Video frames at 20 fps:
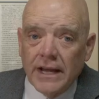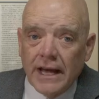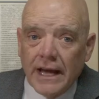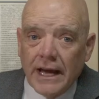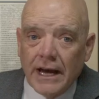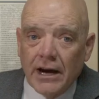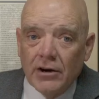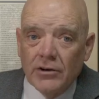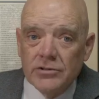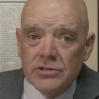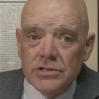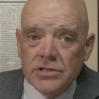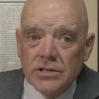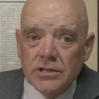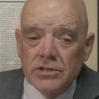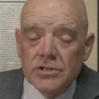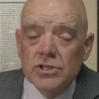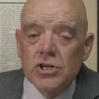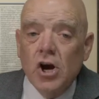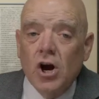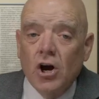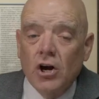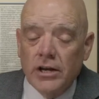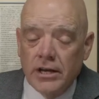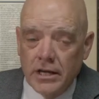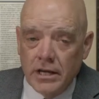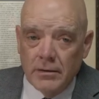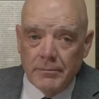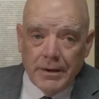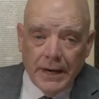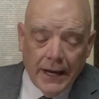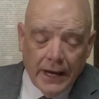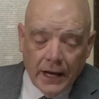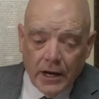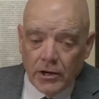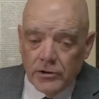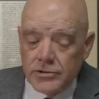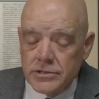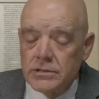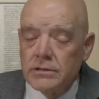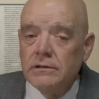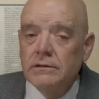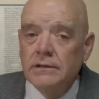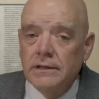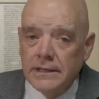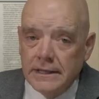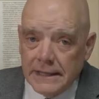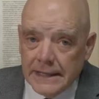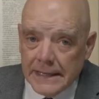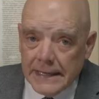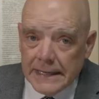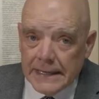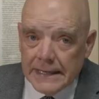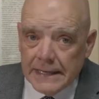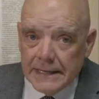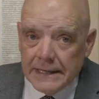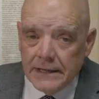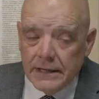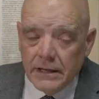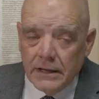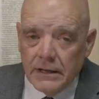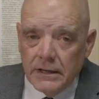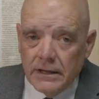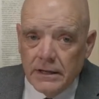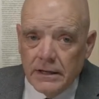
out talking about ye